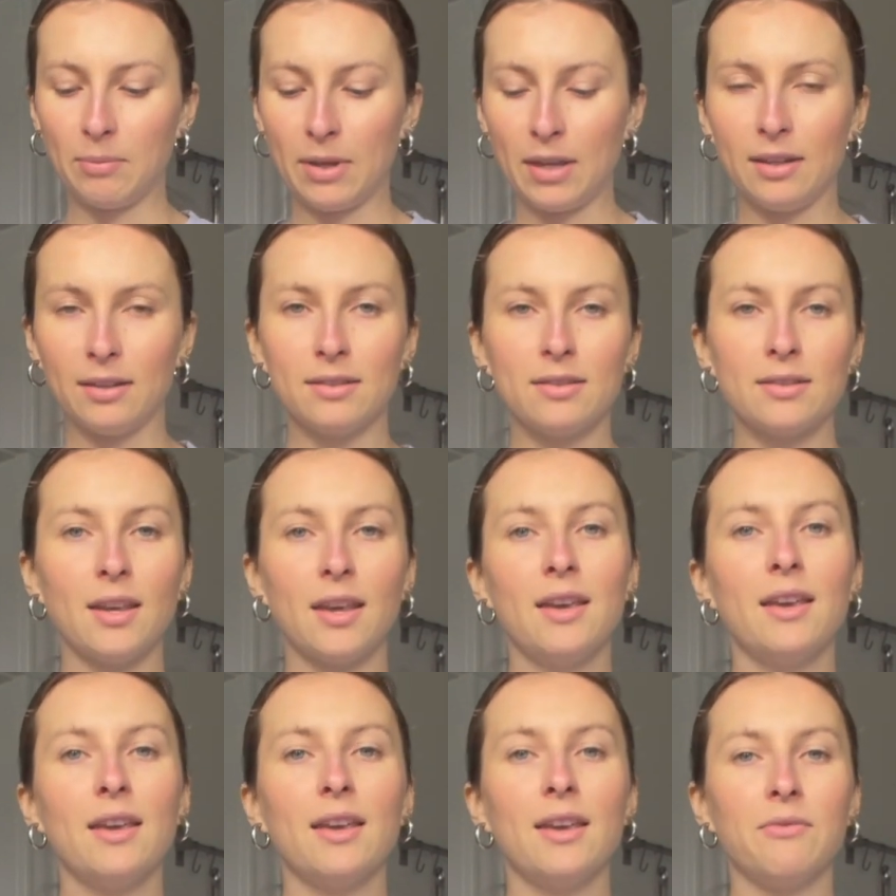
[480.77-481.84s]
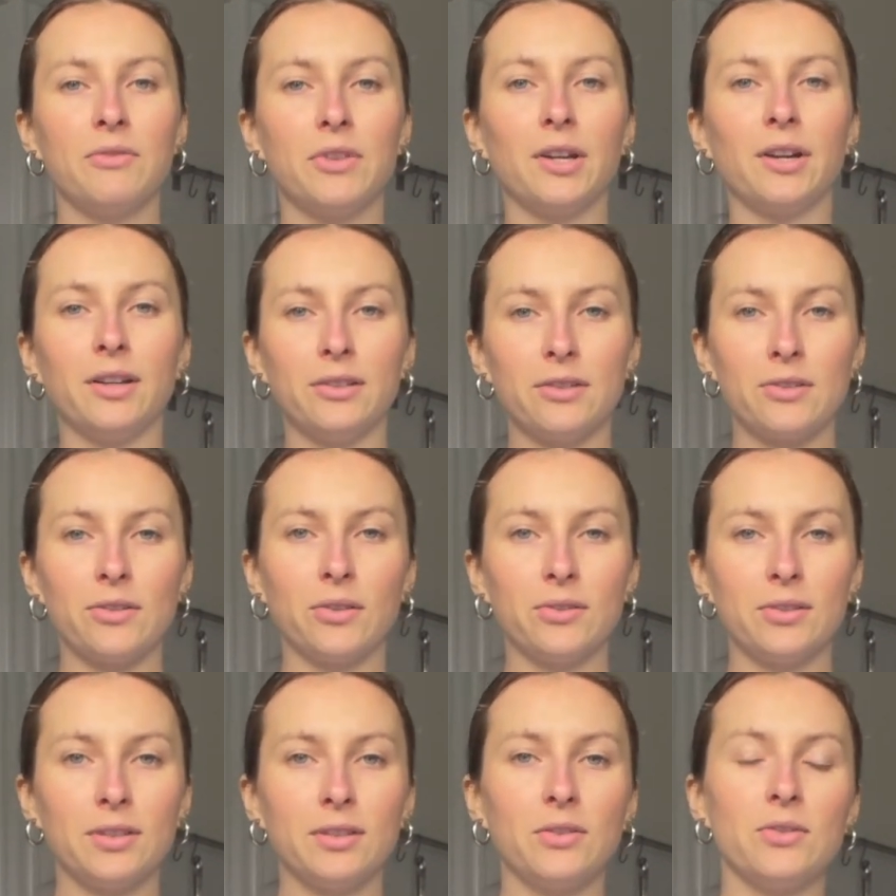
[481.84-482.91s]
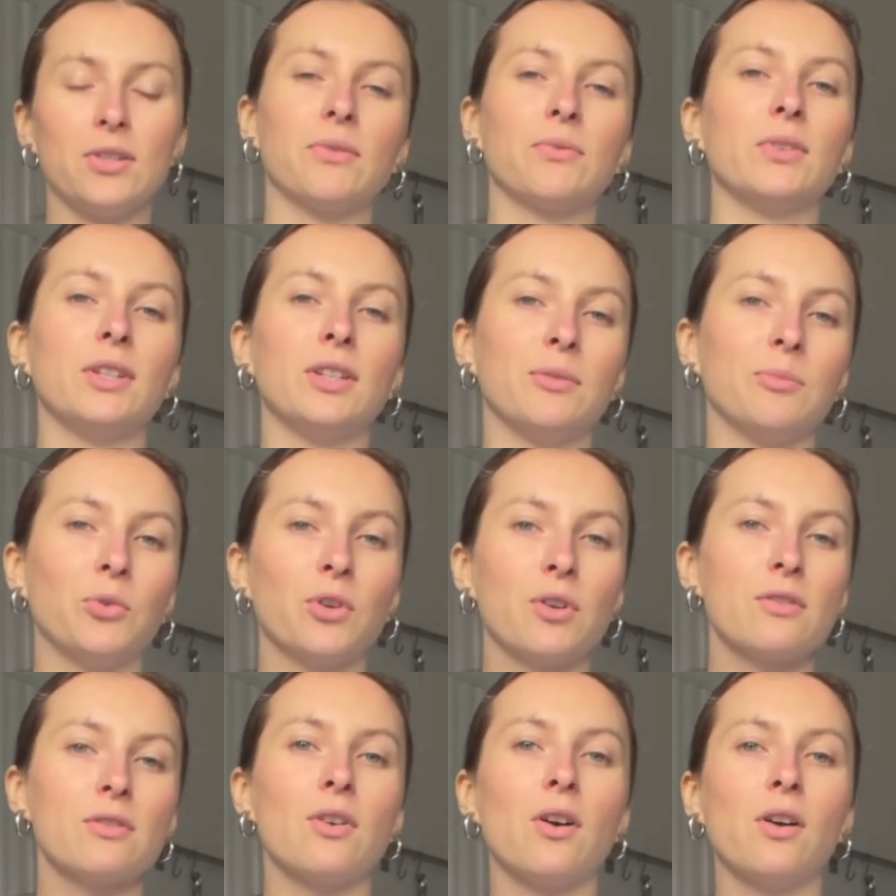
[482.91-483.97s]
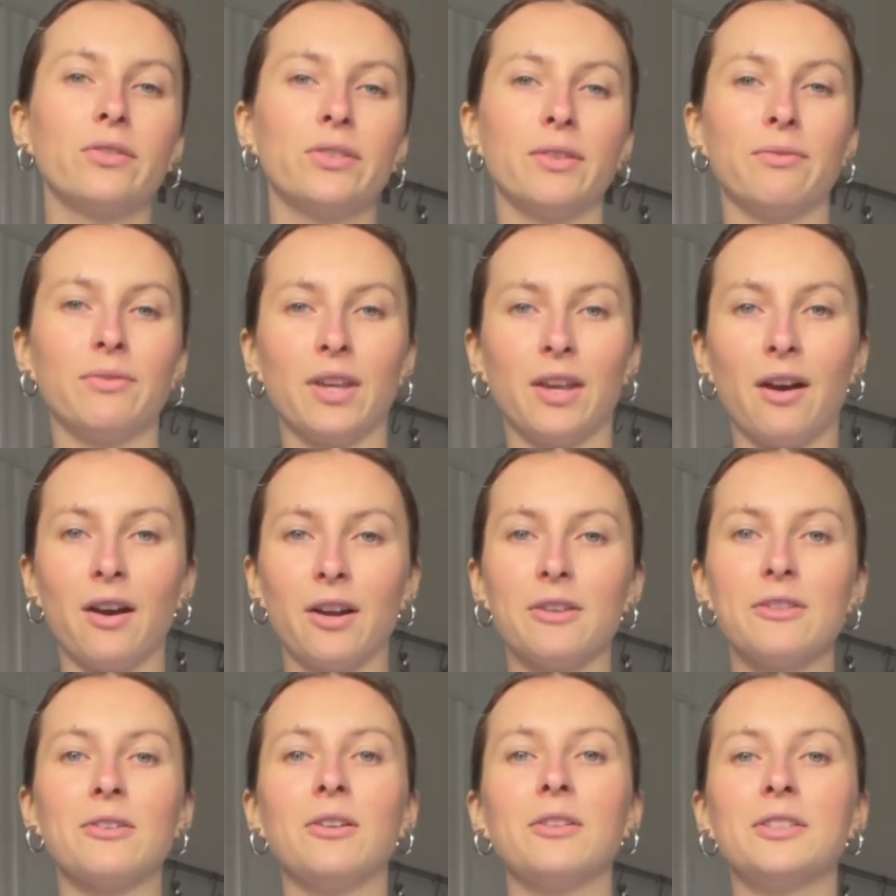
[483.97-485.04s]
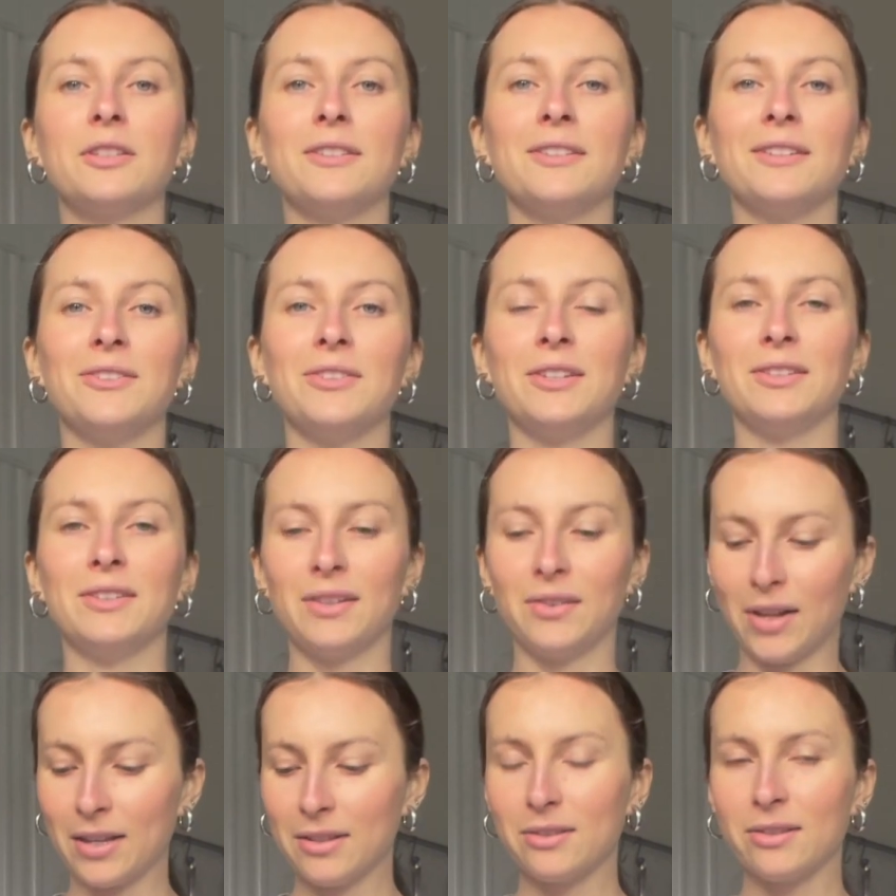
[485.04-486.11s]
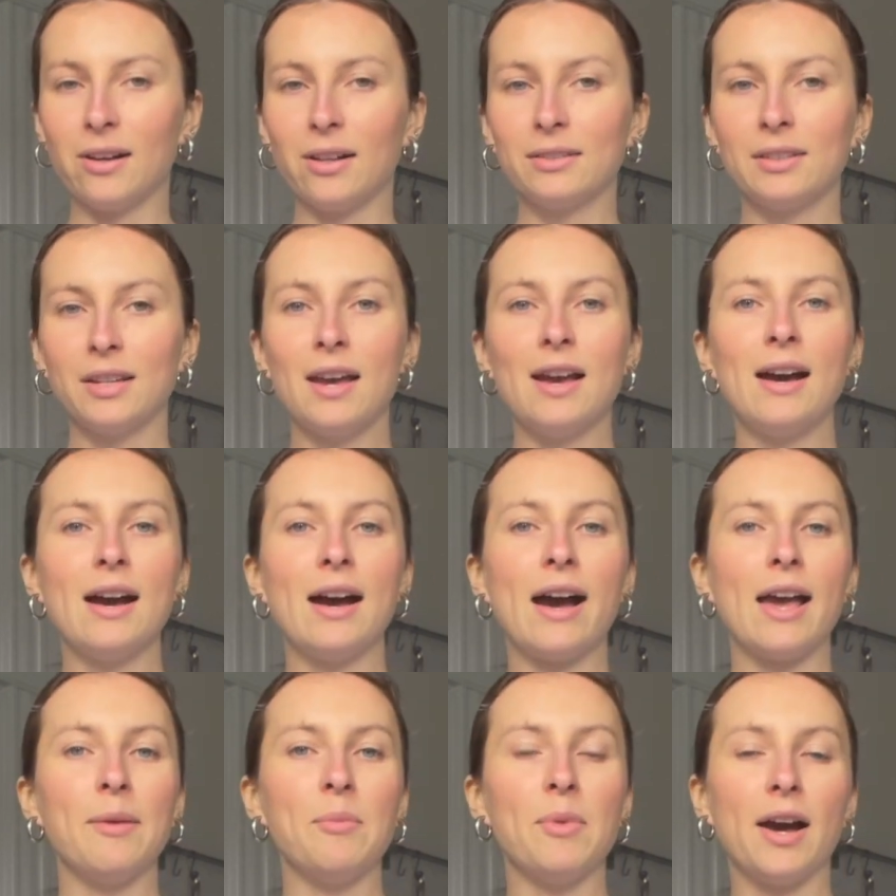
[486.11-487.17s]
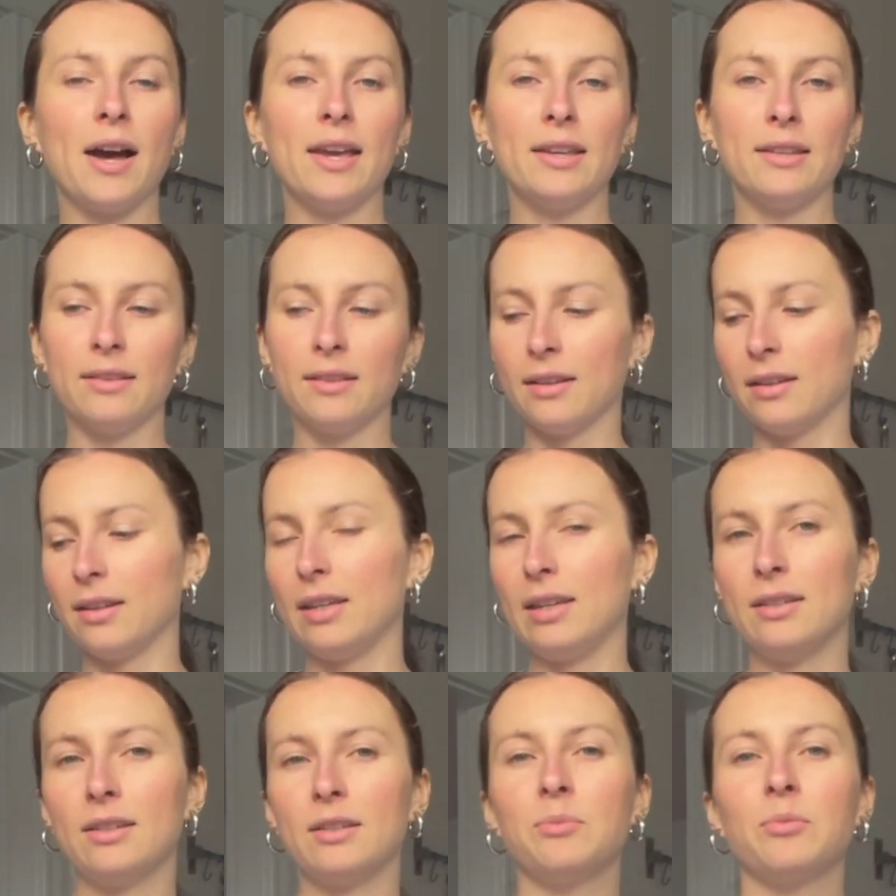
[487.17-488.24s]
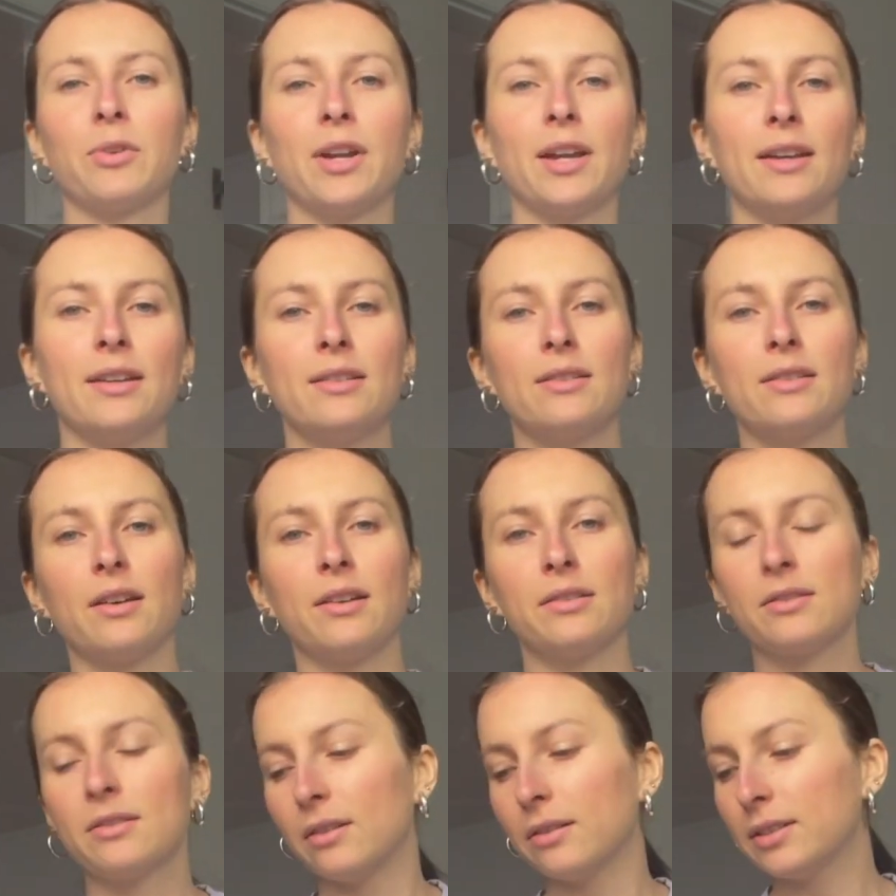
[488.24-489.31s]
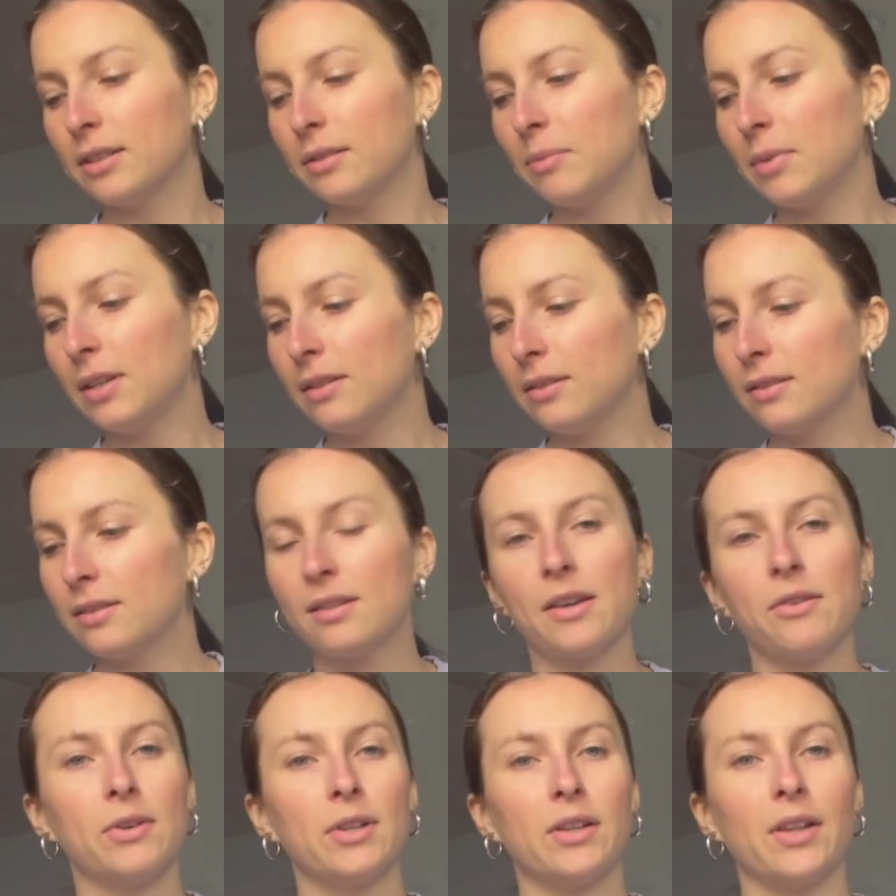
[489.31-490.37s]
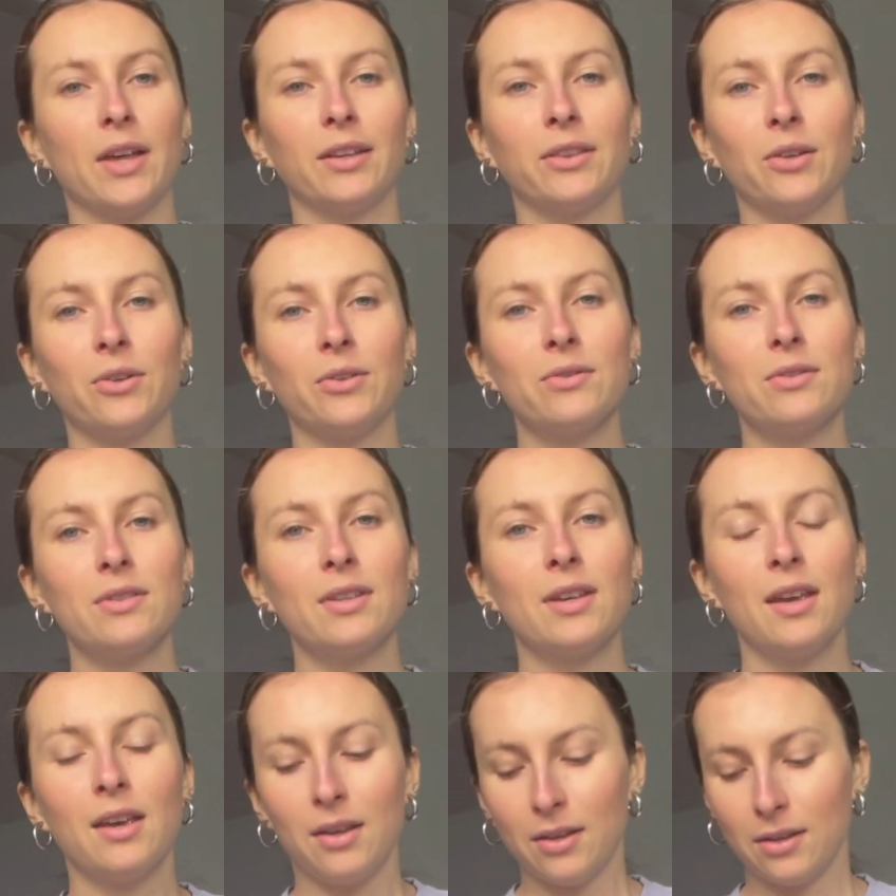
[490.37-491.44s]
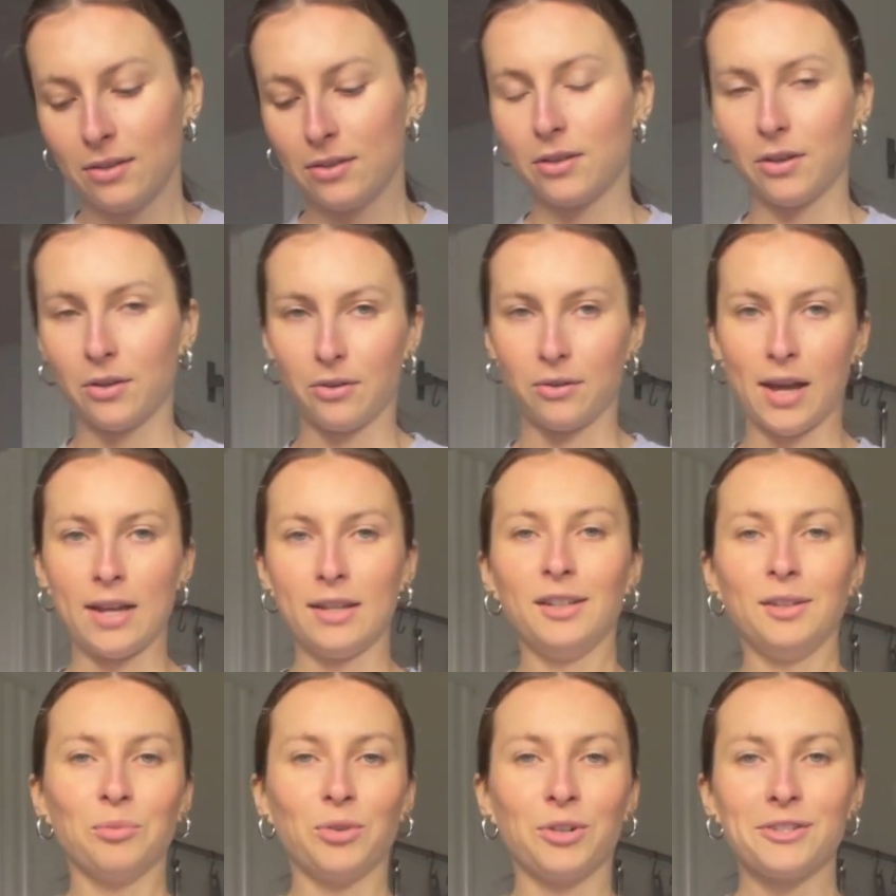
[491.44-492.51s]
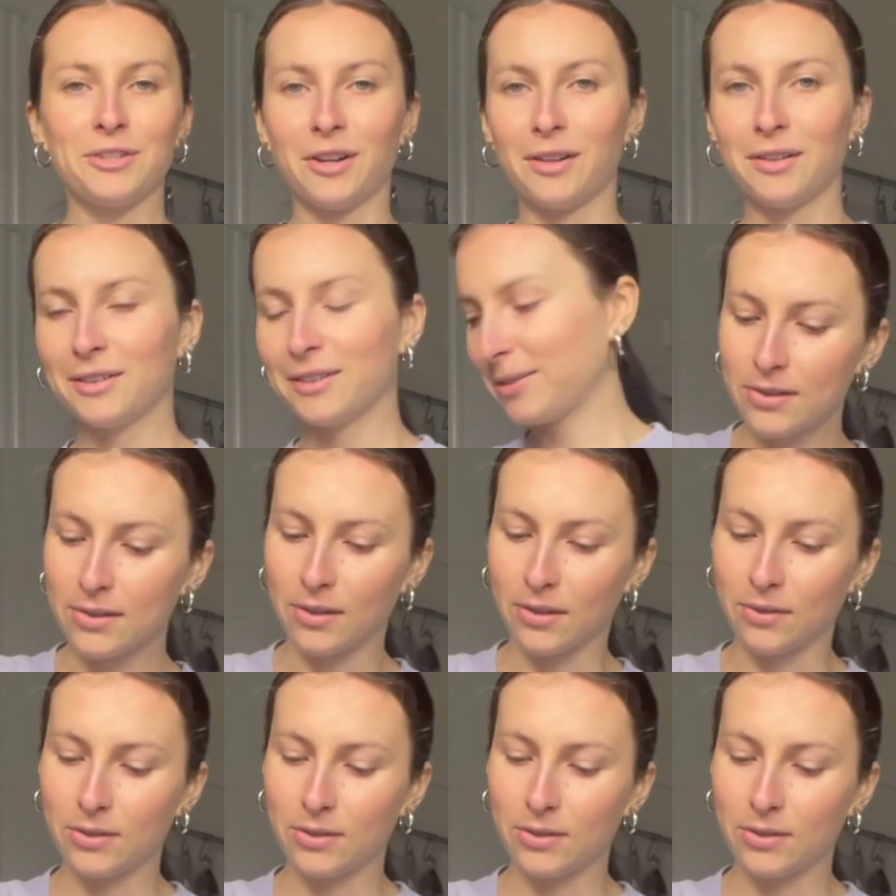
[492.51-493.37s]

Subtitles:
beans, if they're unsalted, you definitely need more salt. If they are salted, you need less salt. I buy the Eden brand unsalted beans. I really like those, so I need more salt. So